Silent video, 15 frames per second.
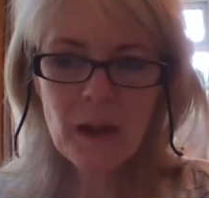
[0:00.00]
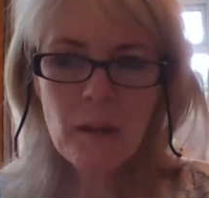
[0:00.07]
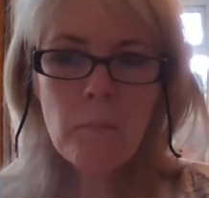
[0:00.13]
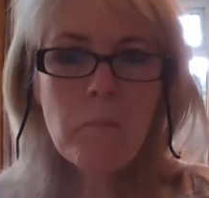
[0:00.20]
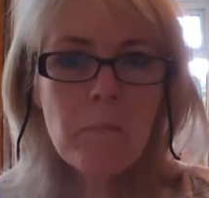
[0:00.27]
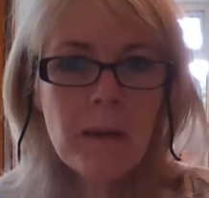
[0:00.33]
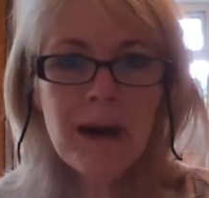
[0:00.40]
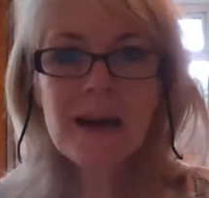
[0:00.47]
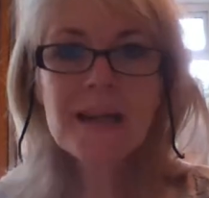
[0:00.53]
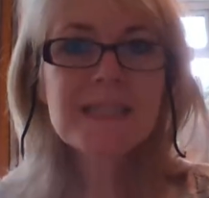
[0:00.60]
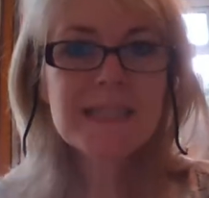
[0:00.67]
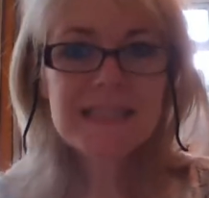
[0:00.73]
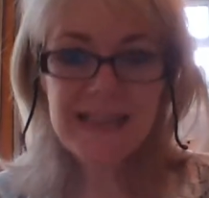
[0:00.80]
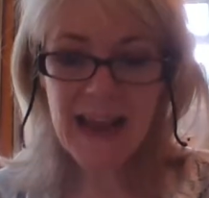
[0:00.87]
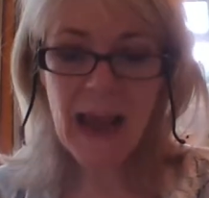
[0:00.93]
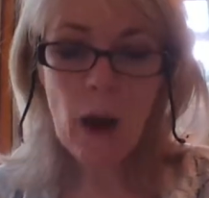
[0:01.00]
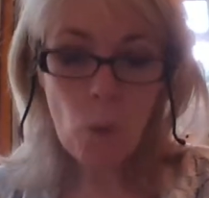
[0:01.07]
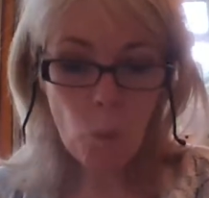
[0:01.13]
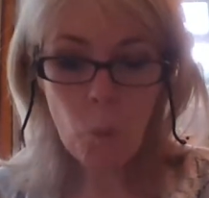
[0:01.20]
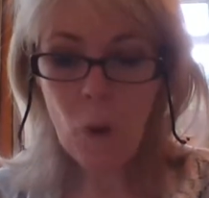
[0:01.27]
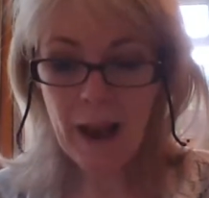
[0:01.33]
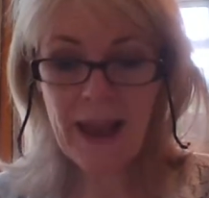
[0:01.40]
must
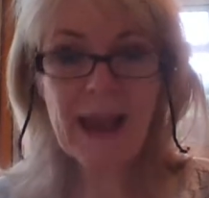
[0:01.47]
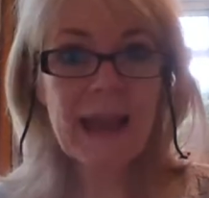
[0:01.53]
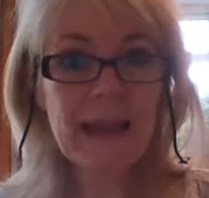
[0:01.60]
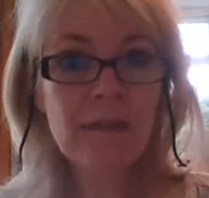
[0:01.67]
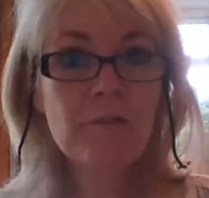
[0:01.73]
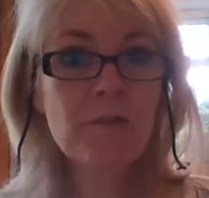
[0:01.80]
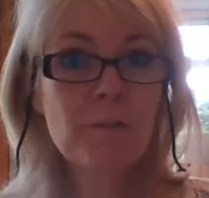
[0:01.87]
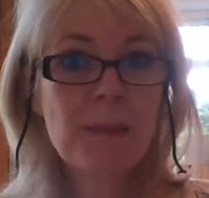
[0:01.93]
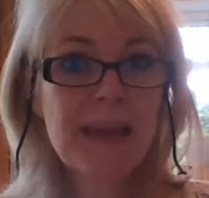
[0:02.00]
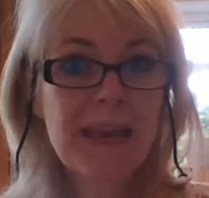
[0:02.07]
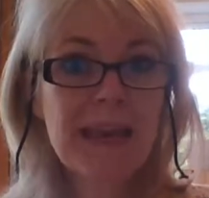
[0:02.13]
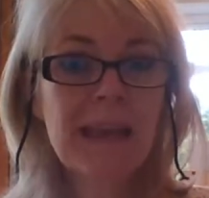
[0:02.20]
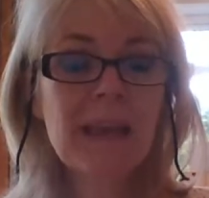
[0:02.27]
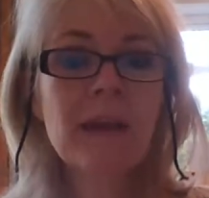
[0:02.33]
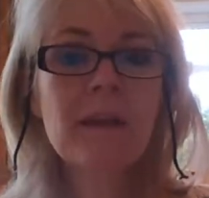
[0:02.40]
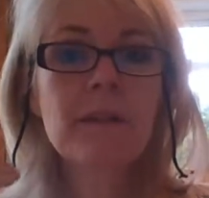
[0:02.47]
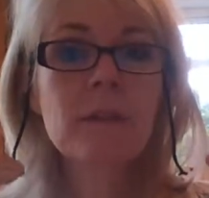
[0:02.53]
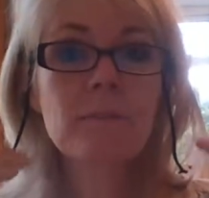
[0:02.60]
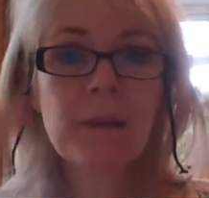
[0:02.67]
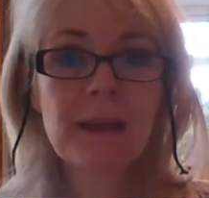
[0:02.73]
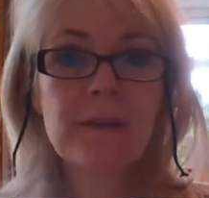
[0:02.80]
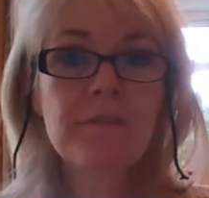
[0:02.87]
outweigh, for me,
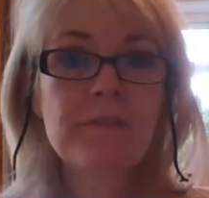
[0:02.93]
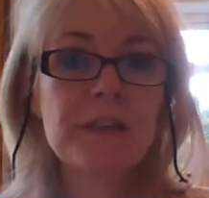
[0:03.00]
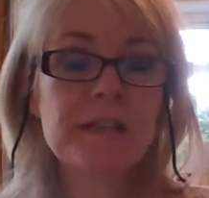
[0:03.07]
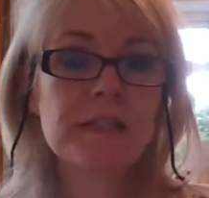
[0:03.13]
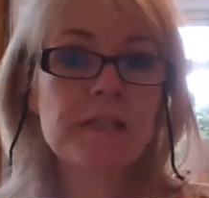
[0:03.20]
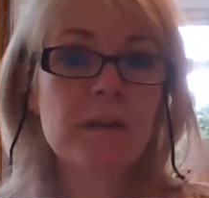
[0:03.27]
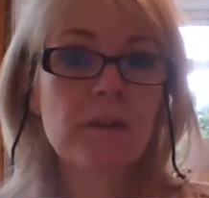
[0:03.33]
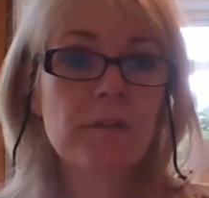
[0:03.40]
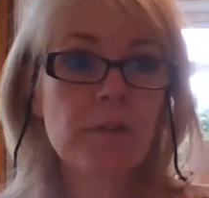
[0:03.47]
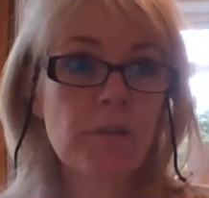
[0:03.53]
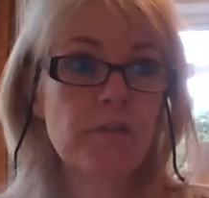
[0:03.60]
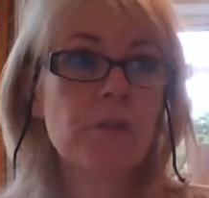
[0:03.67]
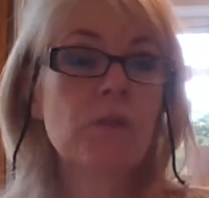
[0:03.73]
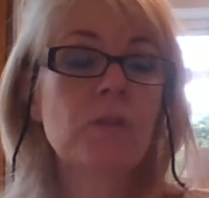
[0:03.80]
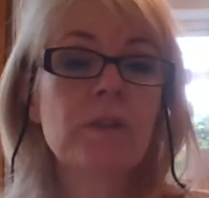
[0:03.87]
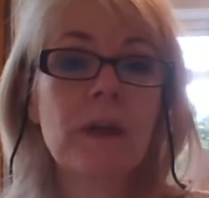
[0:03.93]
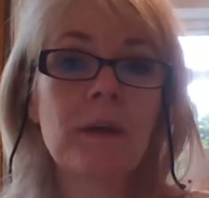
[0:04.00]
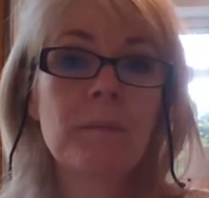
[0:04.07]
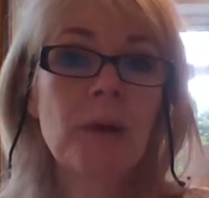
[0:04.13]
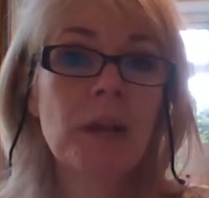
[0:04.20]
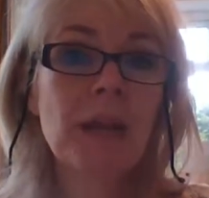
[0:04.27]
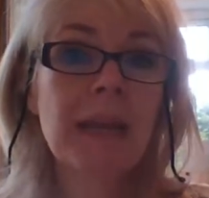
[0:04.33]
the benefits of the food that
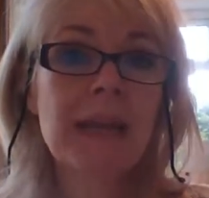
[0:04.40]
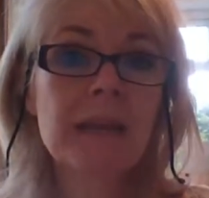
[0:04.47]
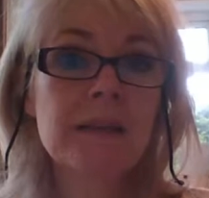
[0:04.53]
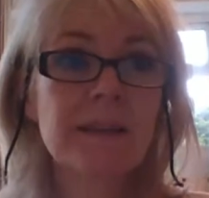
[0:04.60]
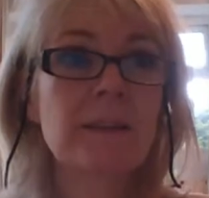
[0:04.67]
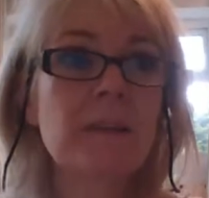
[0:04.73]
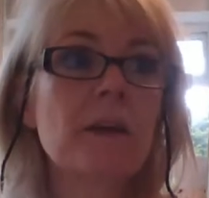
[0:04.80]
I'm going to eat and